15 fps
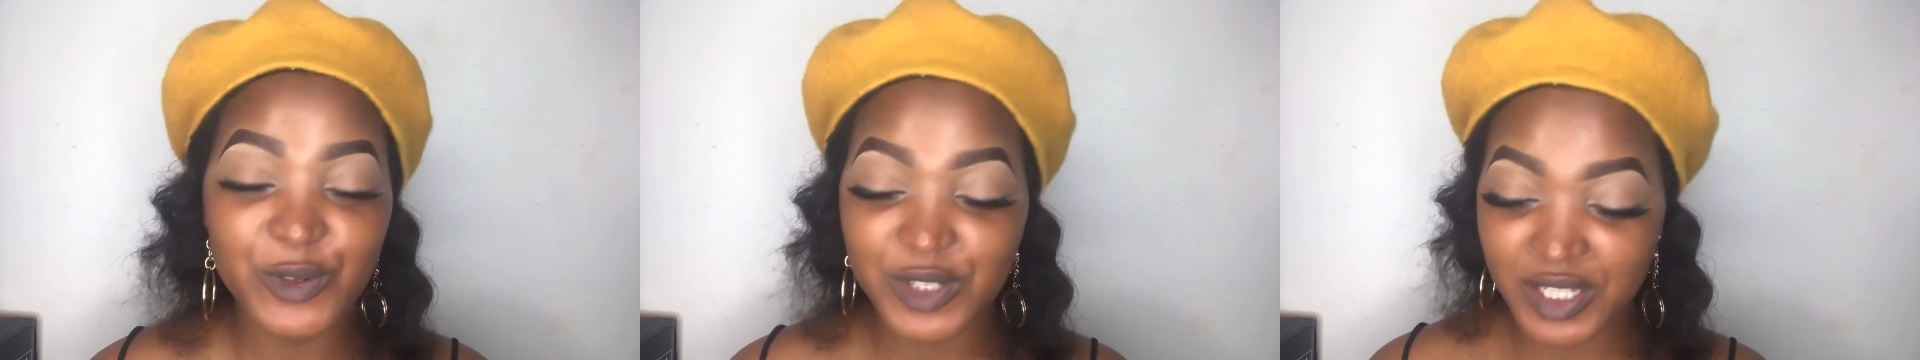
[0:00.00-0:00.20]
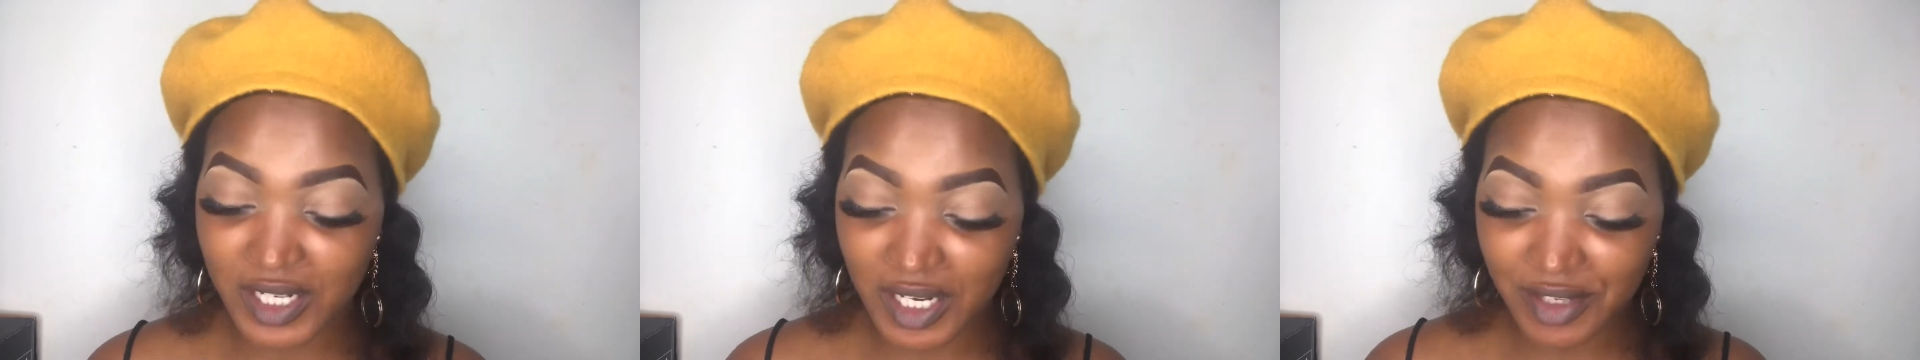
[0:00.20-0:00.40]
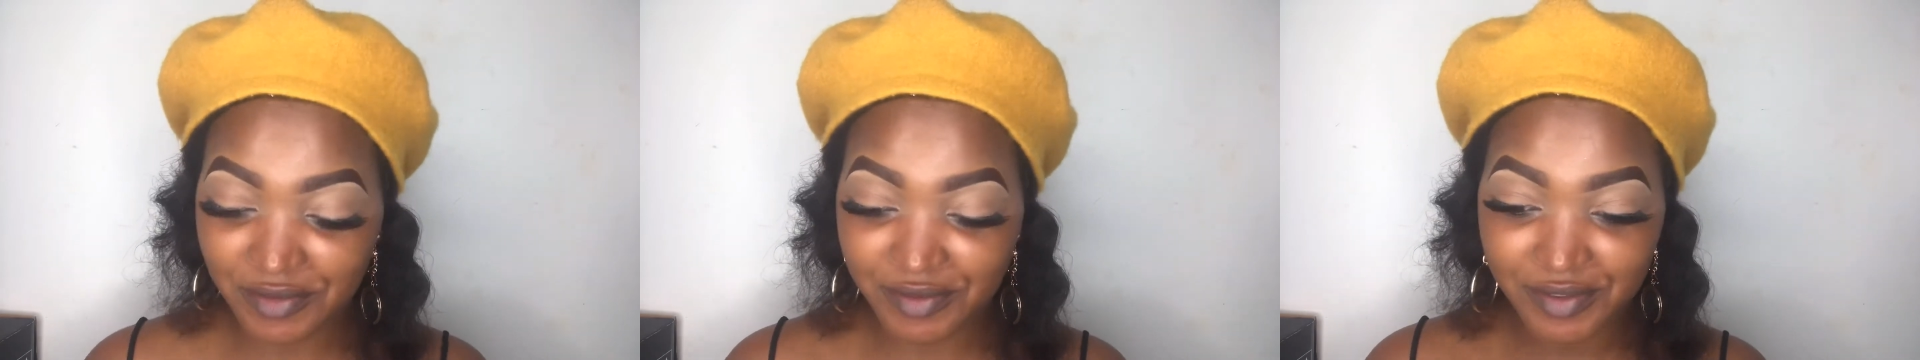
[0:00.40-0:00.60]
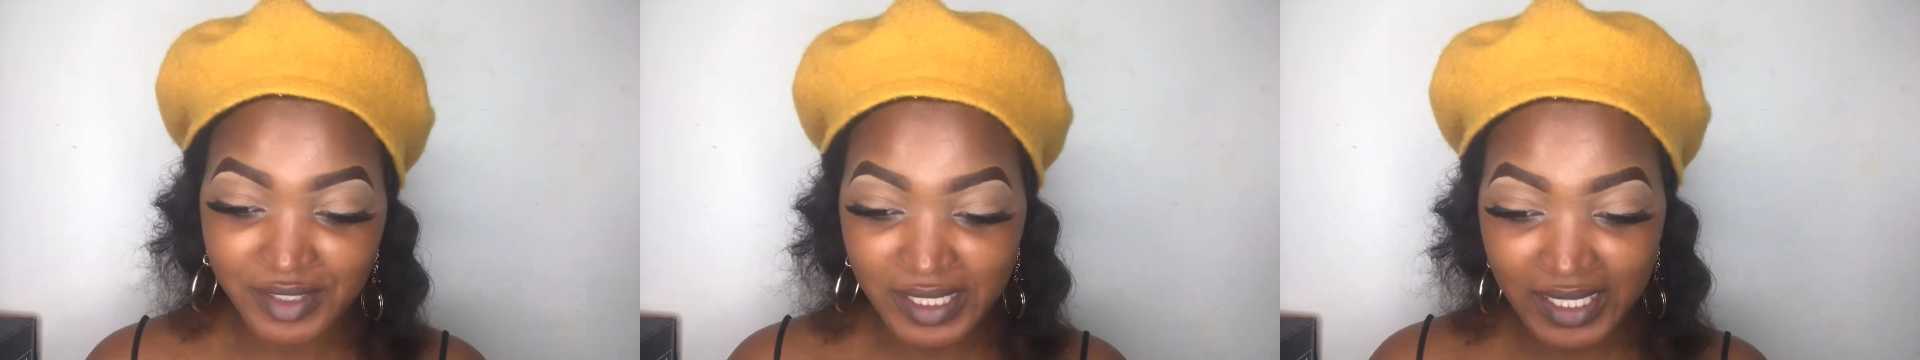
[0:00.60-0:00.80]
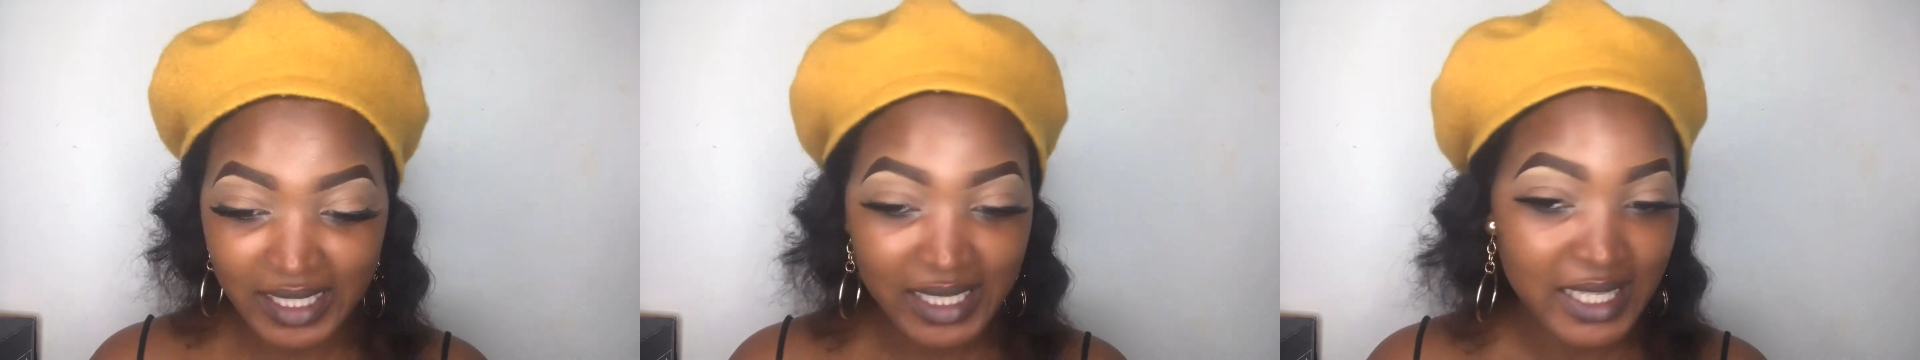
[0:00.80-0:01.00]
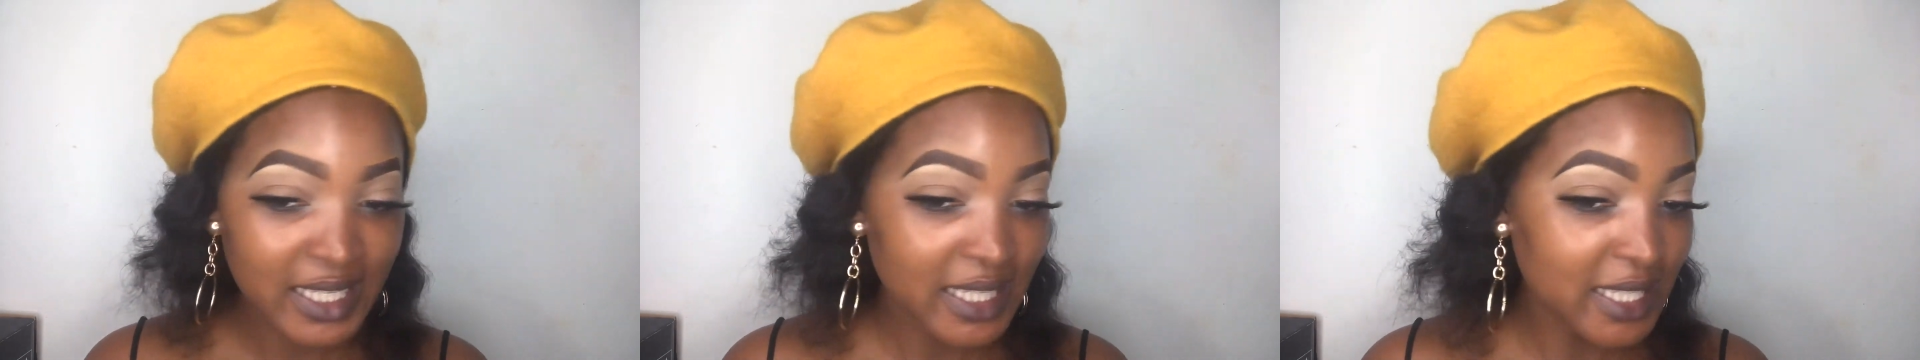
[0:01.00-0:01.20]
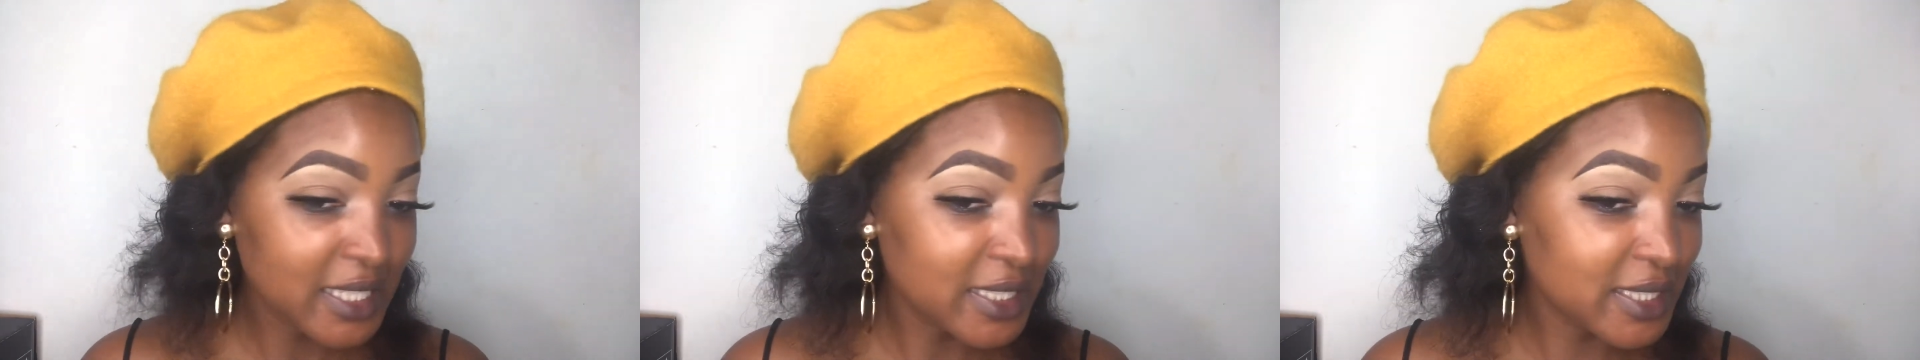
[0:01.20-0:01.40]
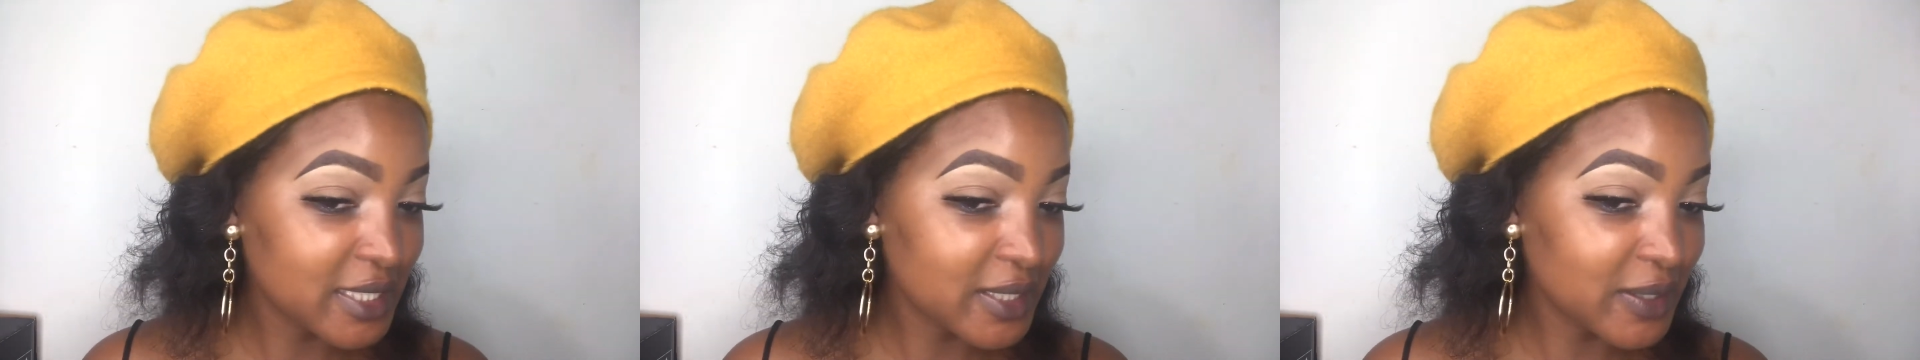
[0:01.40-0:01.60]
stuff.
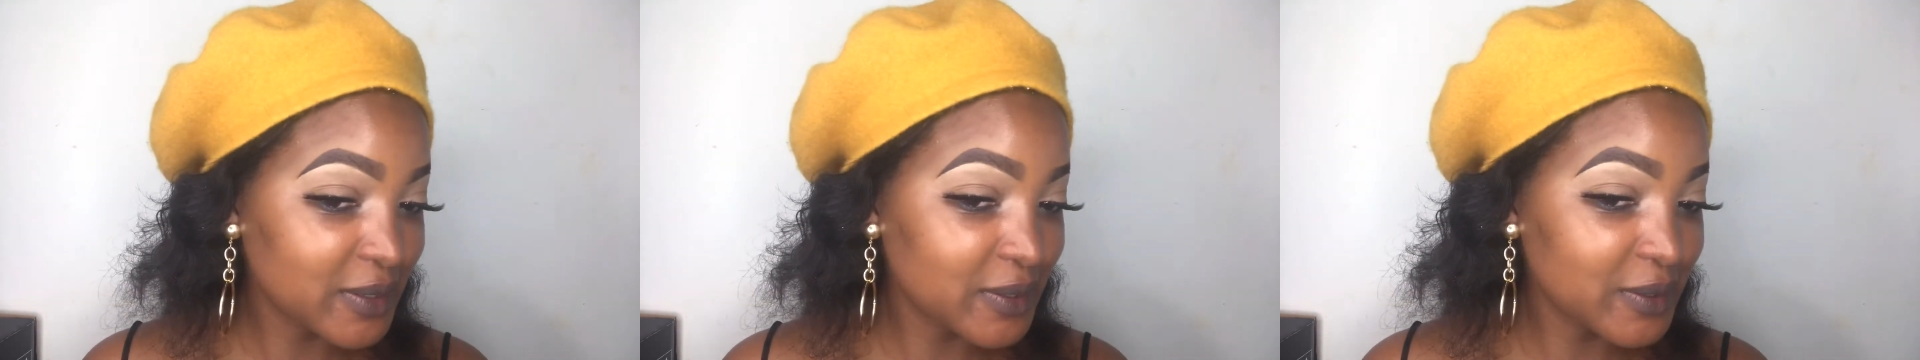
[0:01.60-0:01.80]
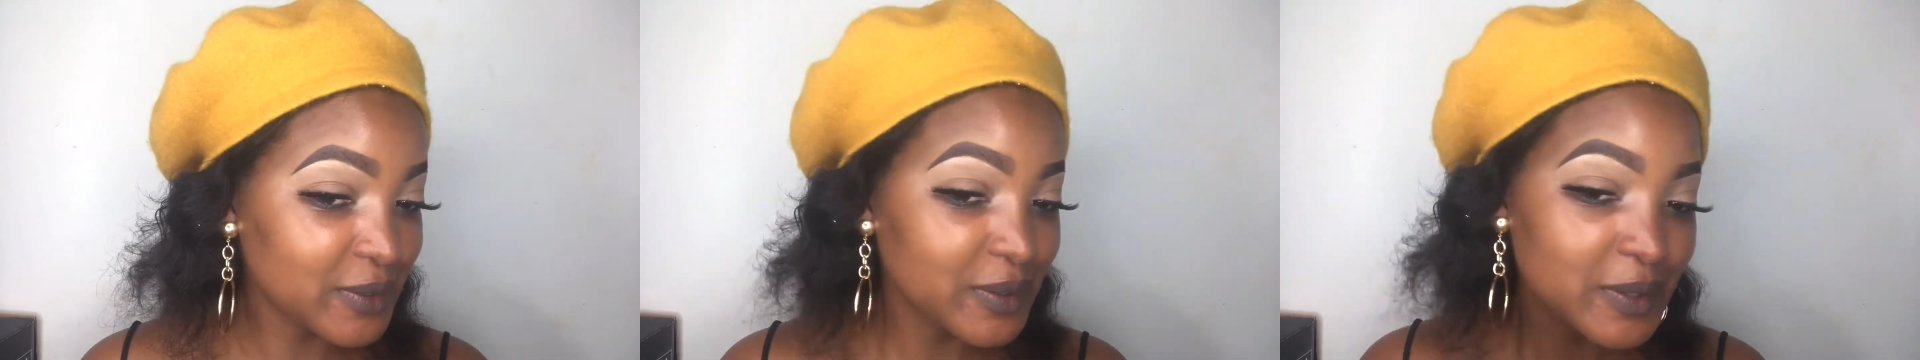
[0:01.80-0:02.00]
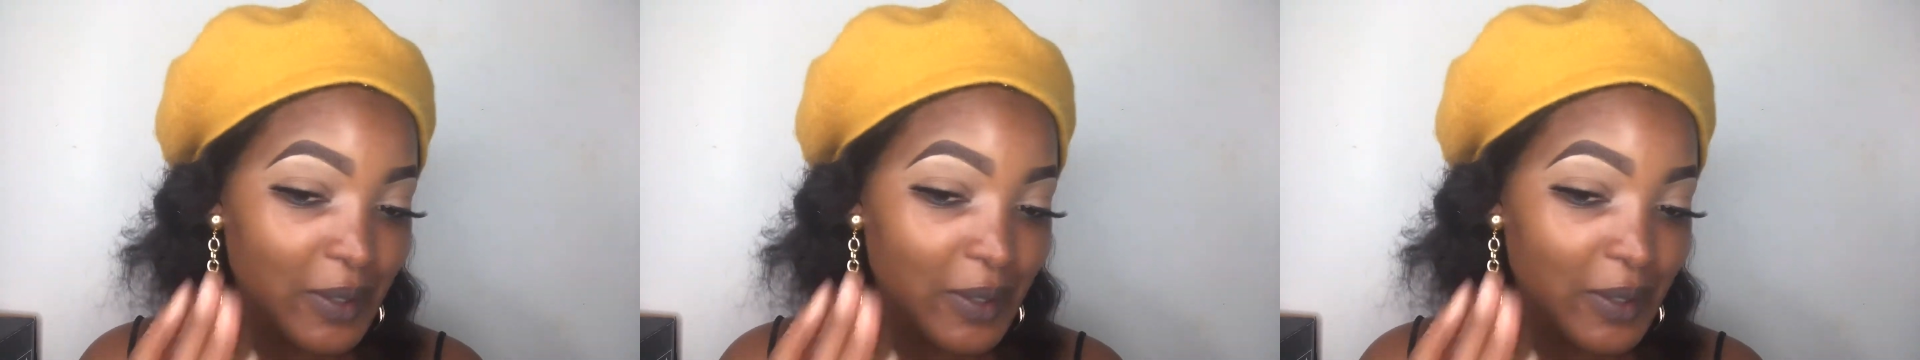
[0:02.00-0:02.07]
So